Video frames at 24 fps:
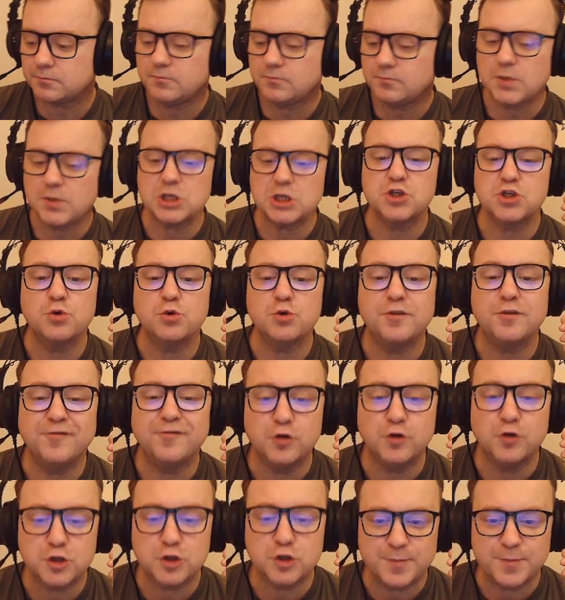So the
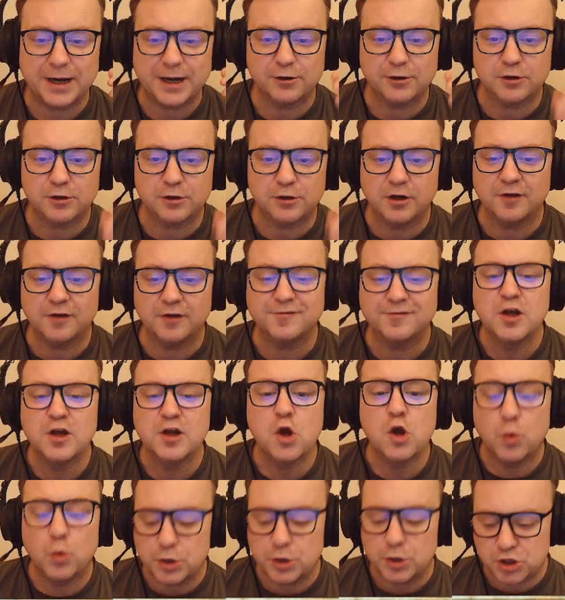first paragraph,
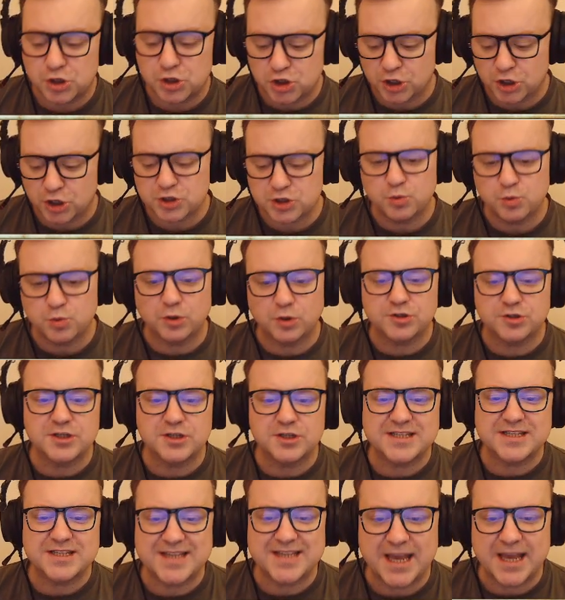we just want to
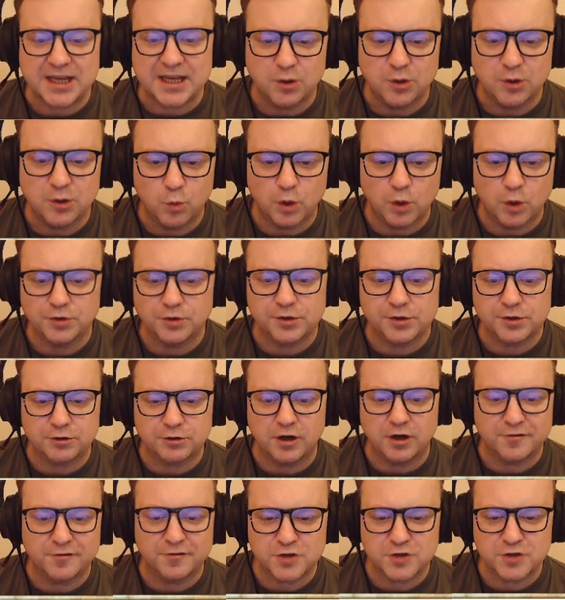say what the
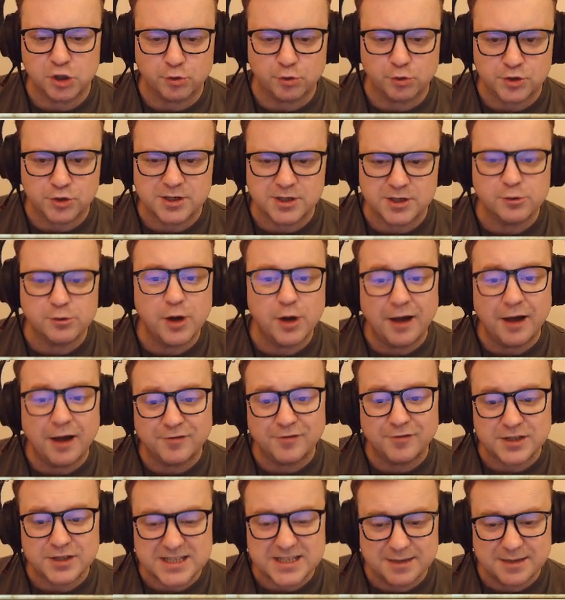graph shows. Now, you have a
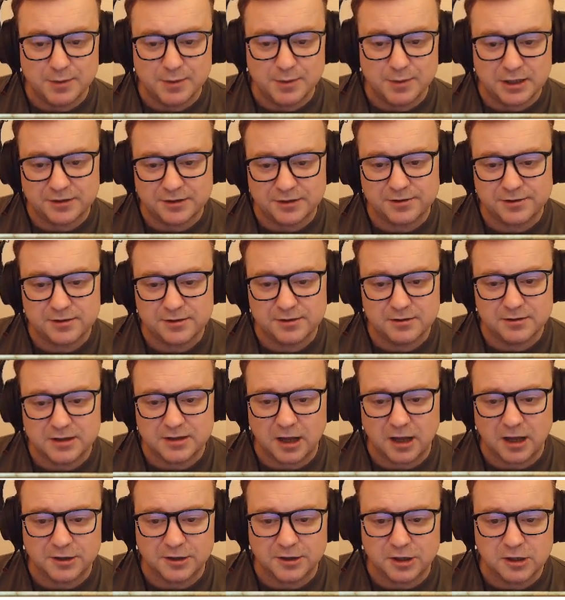similar
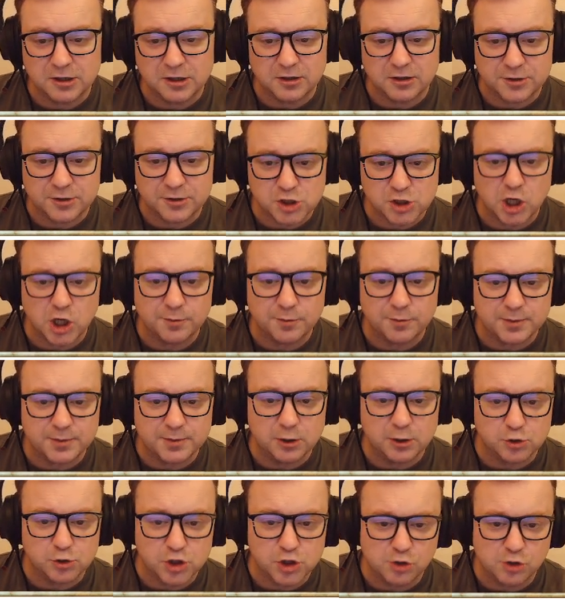line here. The chart
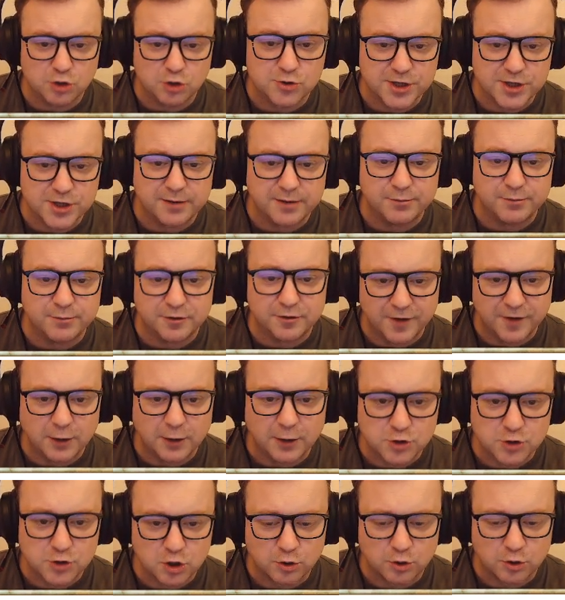below shows the number of
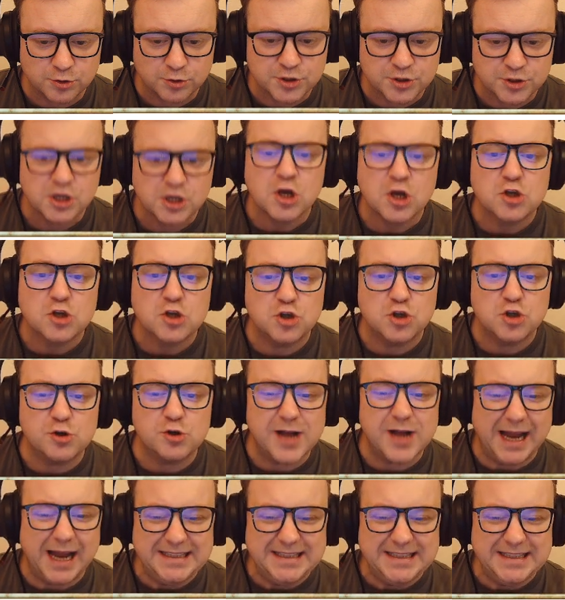households. So you
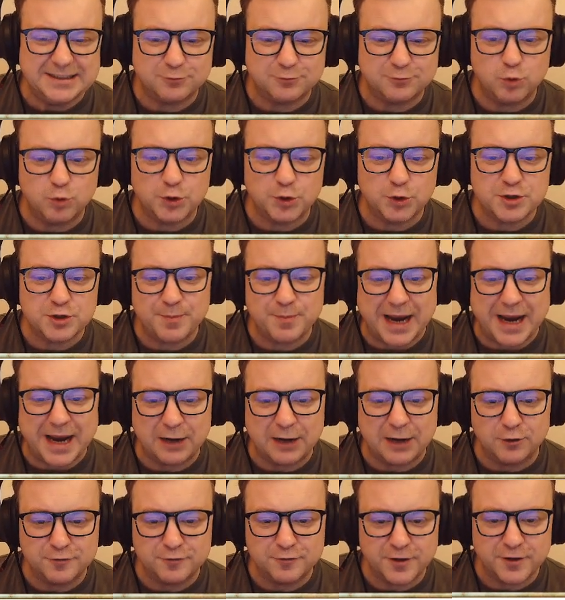kind of want to
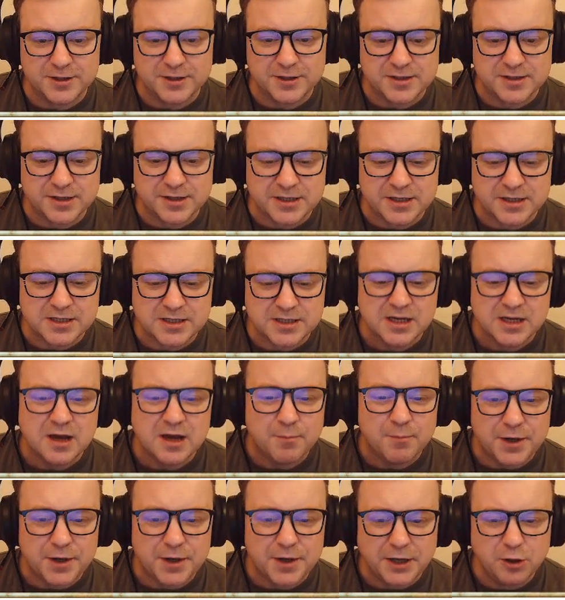paraphrase this.
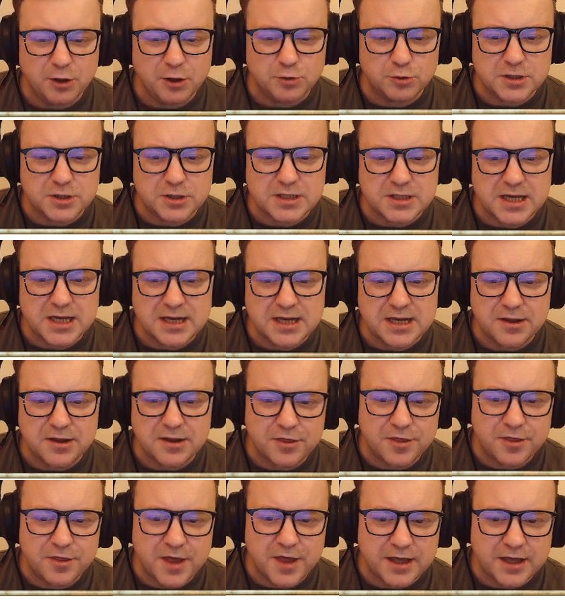But I notice in
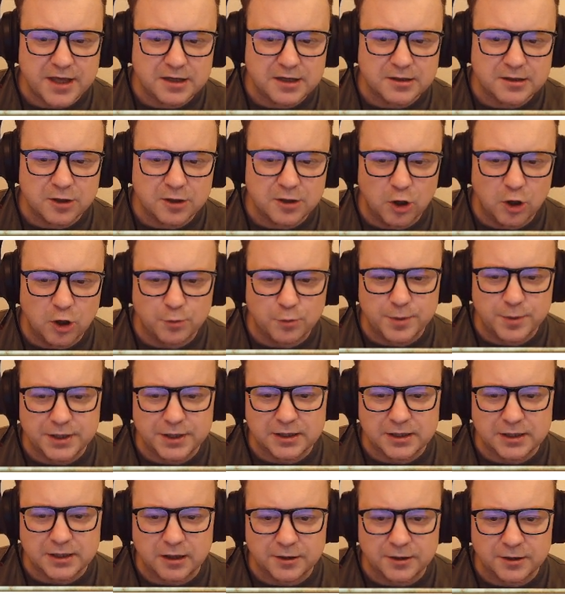their opening
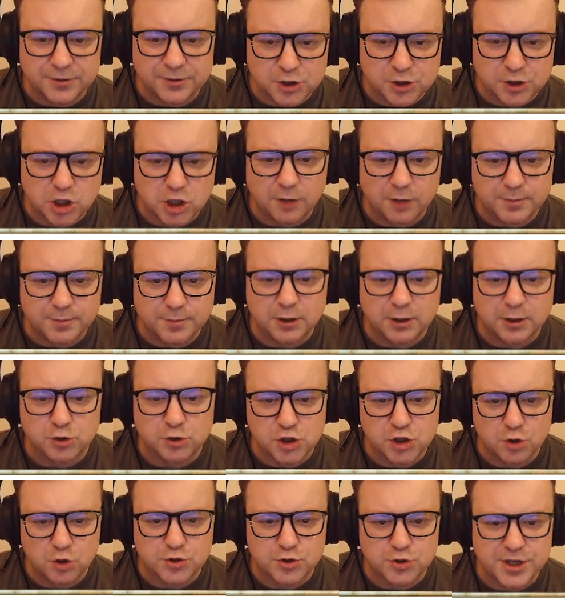line, the chart below
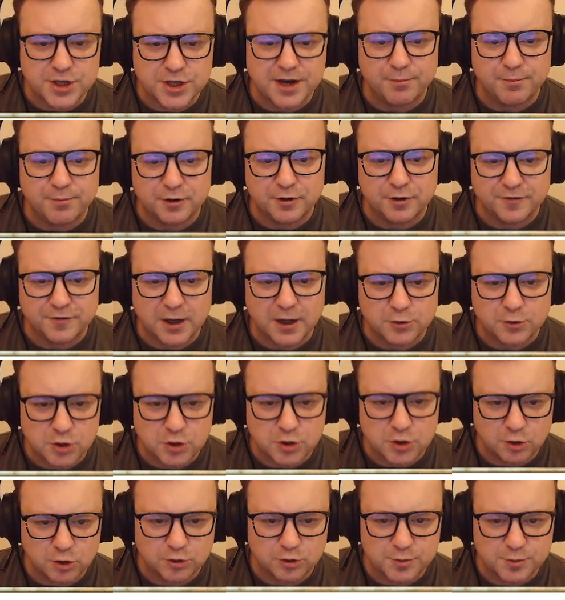shows the number of
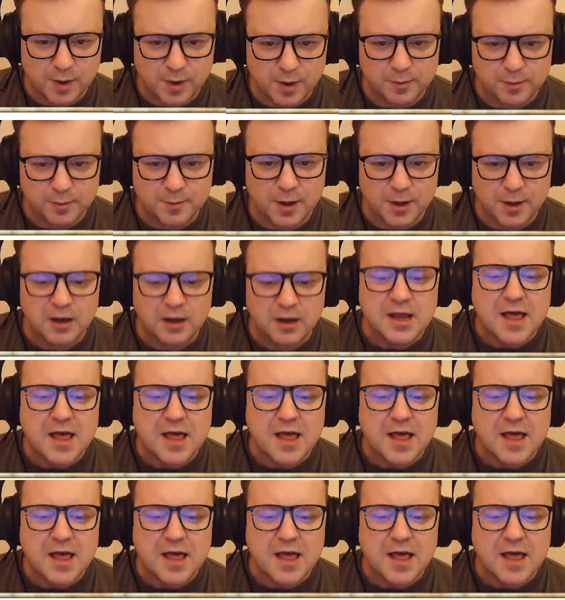households, blah, blah, blah.